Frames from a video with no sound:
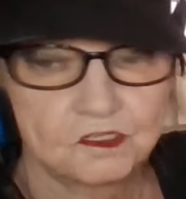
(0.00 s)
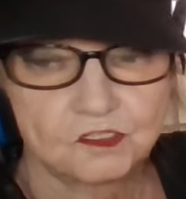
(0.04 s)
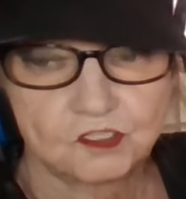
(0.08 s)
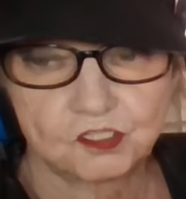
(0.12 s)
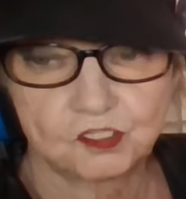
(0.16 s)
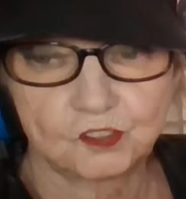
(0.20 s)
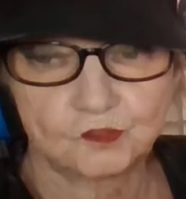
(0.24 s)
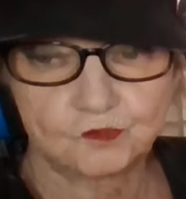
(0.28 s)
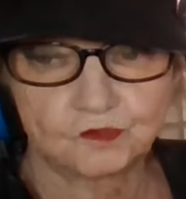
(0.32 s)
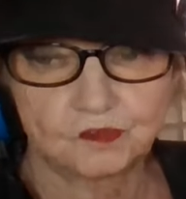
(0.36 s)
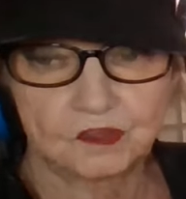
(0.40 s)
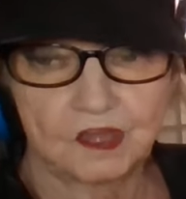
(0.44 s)

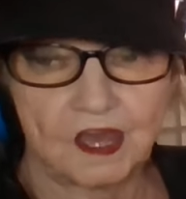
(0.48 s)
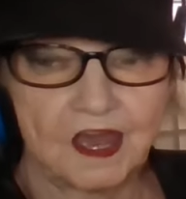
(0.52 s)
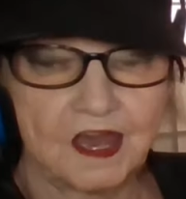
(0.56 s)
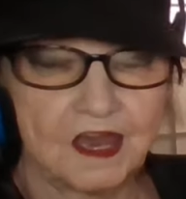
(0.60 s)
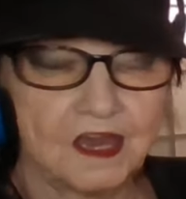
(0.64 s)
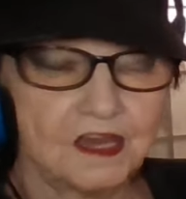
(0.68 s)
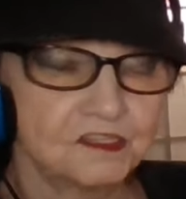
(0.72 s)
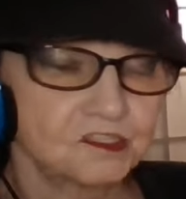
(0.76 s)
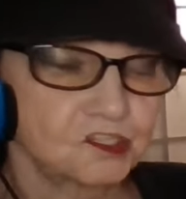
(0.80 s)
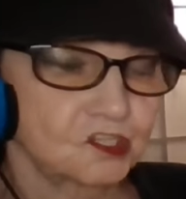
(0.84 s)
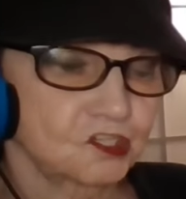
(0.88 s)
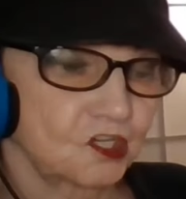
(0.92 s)
So
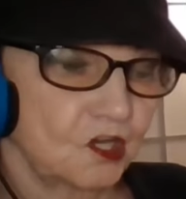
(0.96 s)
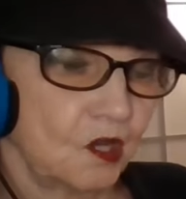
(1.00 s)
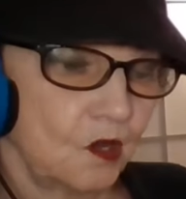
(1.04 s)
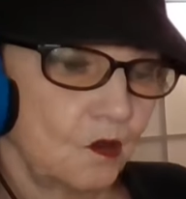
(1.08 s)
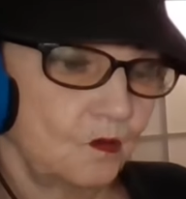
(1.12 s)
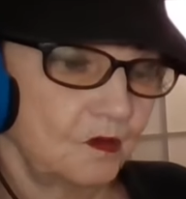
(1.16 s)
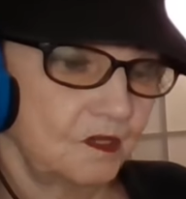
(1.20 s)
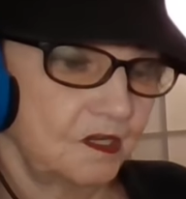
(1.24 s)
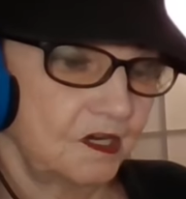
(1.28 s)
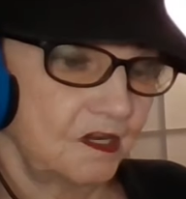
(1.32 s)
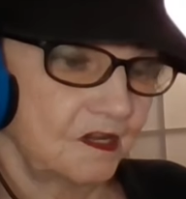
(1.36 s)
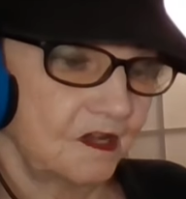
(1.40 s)
that's
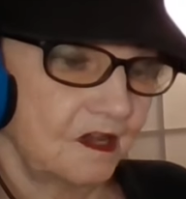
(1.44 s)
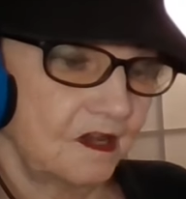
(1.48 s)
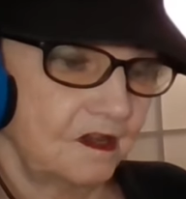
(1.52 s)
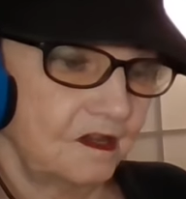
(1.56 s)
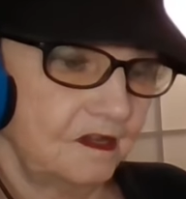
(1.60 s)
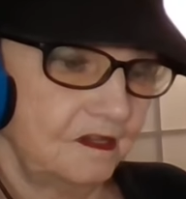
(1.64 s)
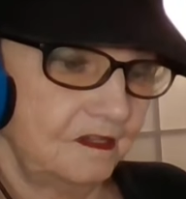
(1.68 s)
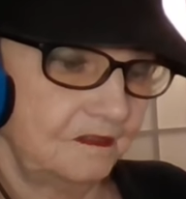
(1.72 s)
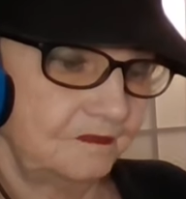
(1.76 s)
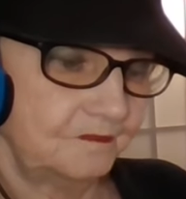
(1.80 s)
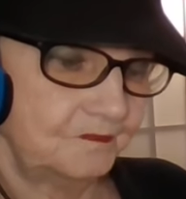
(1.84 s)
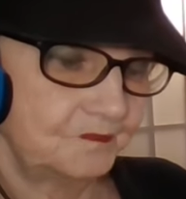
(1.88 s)
going
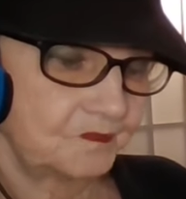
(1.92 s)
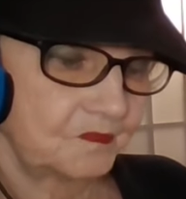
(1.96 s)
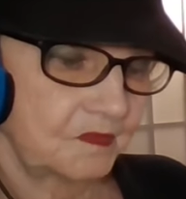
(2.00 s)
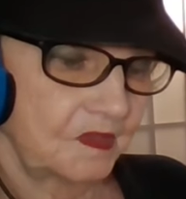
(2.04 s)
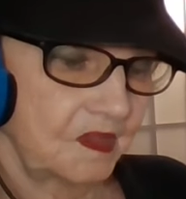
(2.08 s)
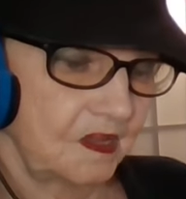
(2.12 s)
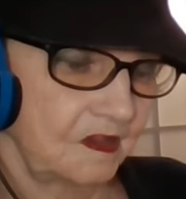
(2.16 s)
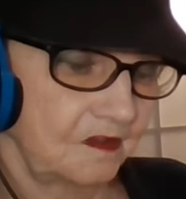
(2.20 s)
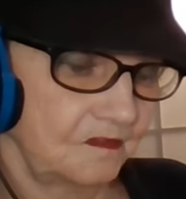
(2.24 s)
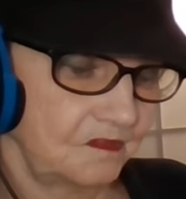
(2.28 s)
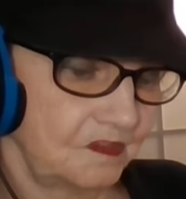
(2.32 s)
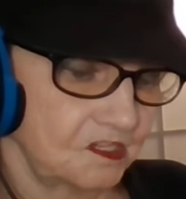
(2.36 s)
on.
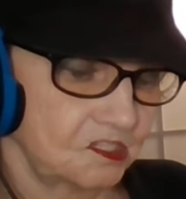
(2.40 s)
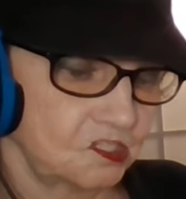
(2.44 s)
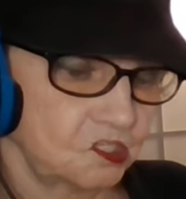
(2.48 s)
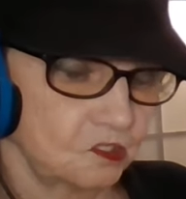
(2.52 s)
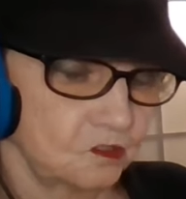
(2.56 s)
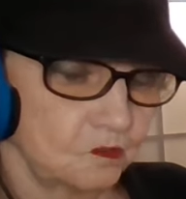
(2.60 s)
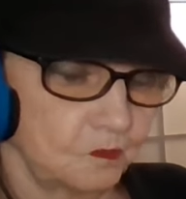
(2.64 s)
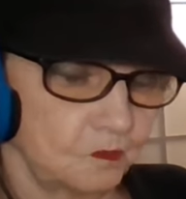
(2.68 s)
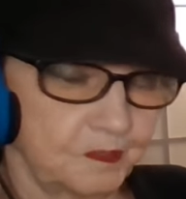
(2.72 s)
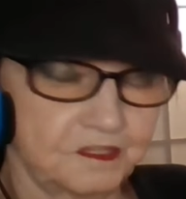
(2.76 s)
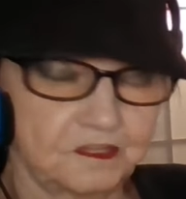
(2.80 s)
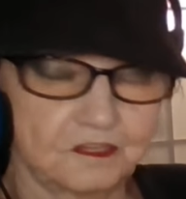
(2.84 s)
And this
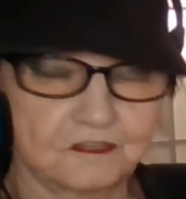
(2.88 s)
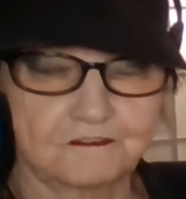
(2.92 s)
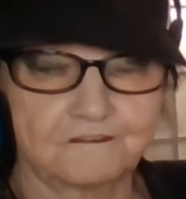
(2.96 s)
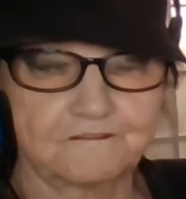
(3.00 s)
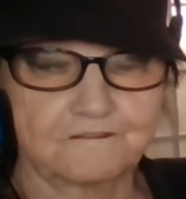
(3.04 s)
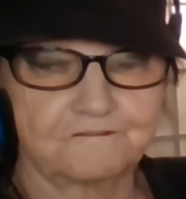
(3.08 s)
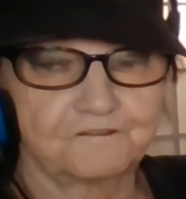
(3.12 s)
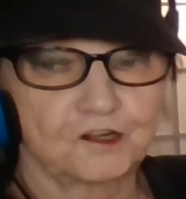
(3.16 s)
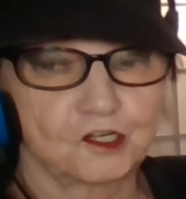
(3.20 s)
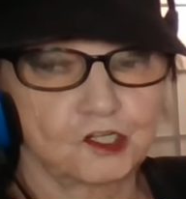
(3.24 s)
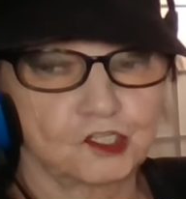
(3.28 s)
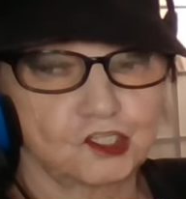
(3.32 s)
will be their
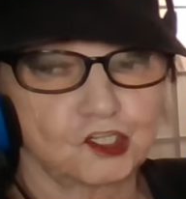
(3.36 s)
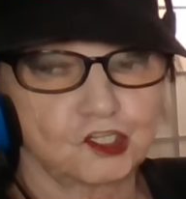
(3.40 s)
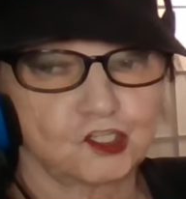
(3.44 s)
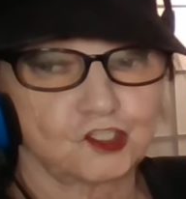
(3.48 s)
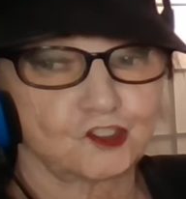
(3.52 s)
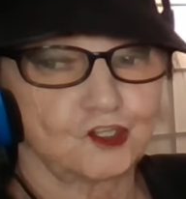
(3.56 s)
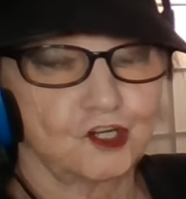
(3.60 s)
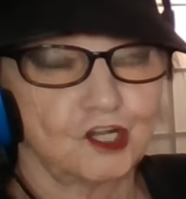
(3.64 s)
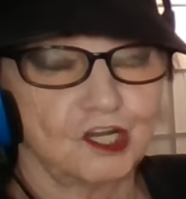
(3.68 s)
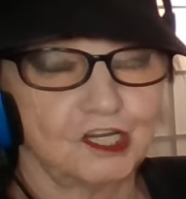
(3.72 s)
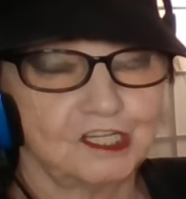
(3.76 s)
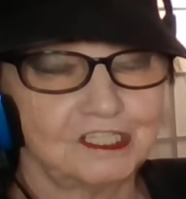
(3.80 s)
first
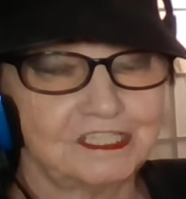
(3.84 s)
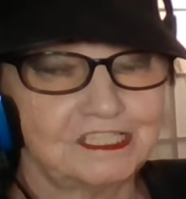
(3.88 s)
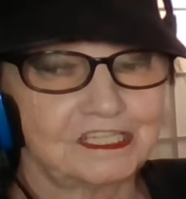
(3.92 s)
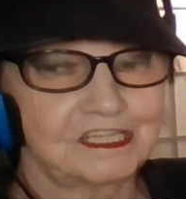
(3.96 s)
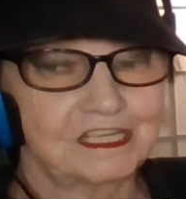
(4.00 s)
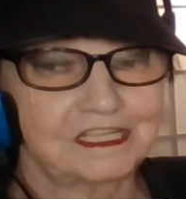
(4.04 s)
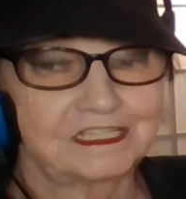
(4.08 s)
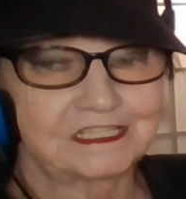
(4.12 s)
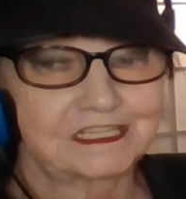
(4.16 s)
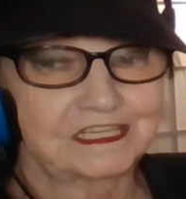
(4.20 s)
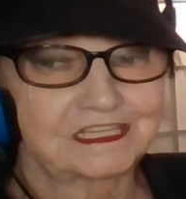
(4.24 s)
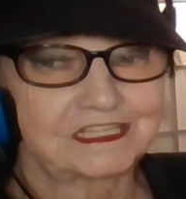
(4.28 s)
strike
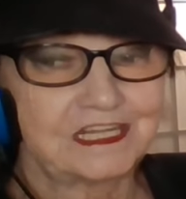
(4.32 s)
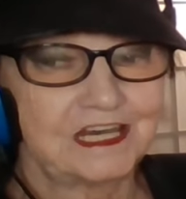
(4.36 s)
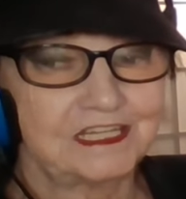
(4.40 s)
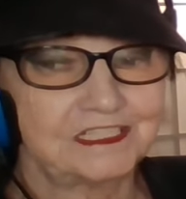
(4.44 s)
since